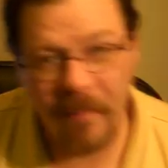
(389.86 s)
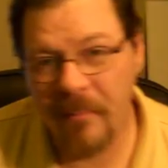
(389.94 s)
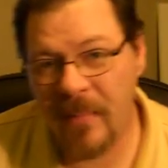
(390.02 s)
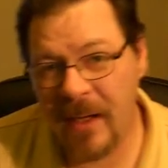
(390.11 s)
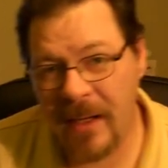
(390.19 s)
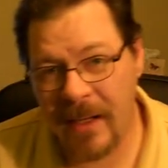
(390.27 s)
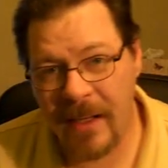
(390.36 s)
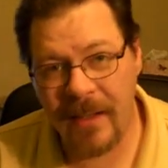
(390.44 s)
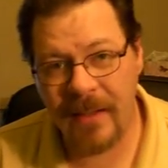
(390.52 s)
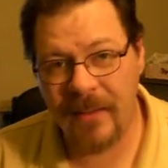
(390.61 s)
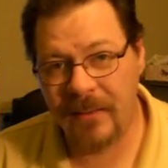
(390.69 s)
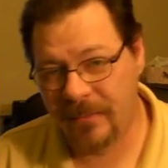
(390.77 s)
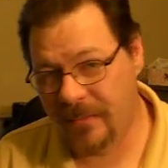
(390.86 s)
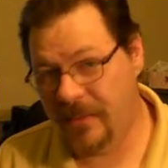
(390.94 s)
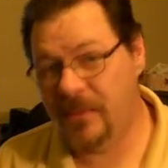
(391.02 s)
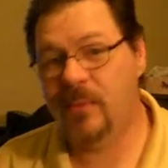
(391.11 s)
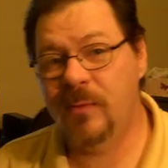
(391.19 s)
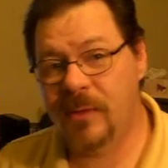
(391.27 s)
man,
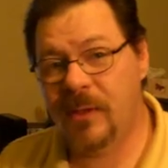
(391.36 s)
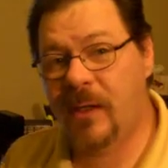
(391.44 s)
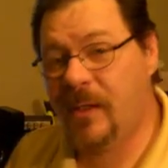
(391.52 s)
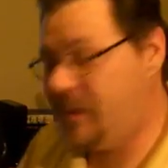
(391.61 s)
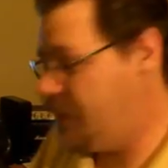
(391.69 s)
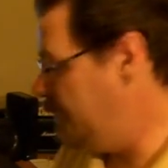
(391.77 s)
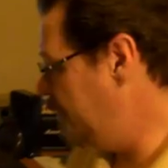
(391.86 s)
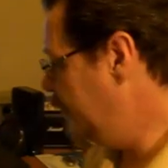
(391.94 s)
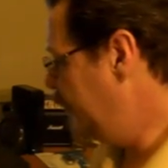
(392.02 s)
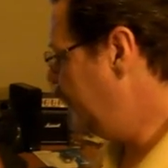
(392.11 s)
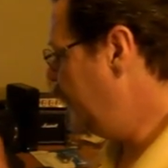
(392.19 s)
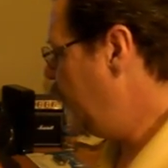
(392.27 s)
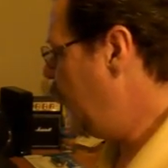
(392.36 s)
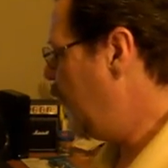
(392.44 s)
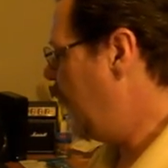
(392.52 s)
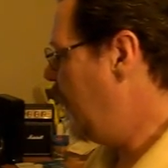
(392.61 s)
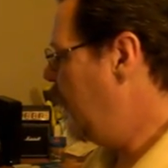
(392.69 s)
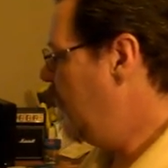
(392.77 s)
this one's awesome.
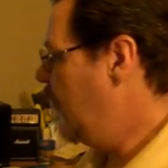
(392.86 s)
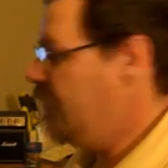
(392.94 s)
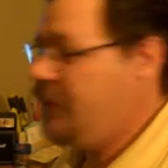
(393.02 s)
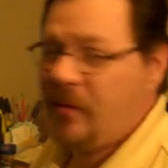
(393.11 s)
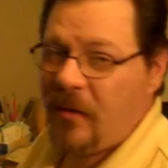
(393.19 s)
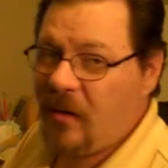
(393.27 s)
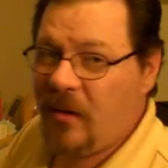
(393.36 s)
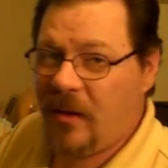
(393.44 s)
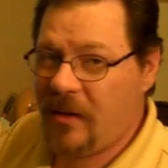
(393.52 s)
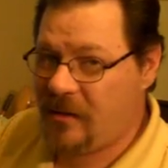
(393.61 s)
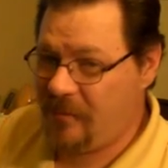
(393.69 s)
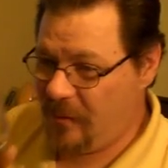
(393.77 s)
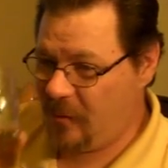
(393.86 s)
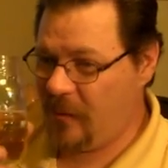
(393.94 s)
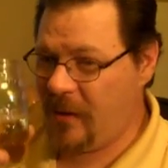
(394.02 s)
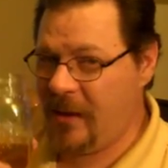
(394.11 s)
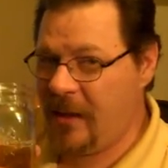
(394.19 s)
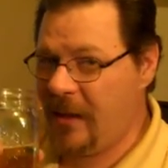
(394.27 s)
They're all awesome, My
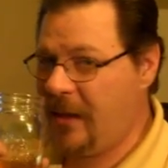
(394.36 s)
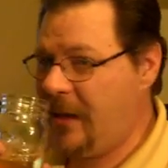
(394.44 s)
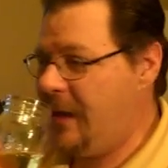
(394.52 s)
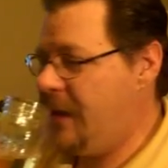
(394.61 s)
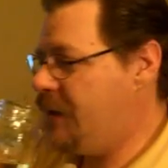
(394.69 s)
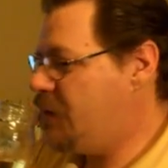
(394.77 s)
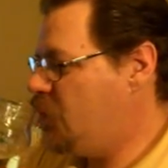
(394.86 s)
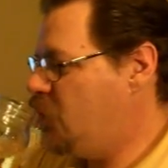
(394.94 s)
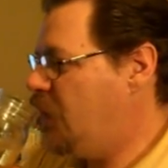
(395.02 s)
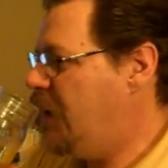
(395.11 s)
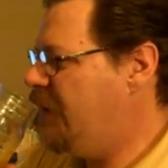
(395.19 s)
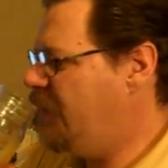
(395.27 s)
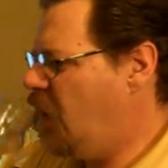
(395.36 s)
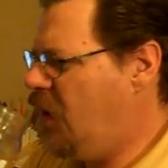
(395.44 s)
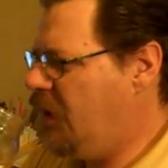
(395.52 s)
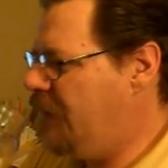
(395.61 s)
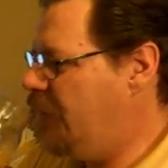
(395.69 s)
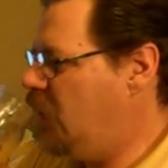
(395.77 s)
redneck glass,
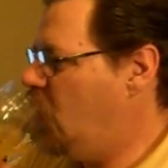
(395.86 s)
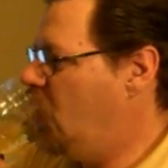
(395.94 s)
all of it.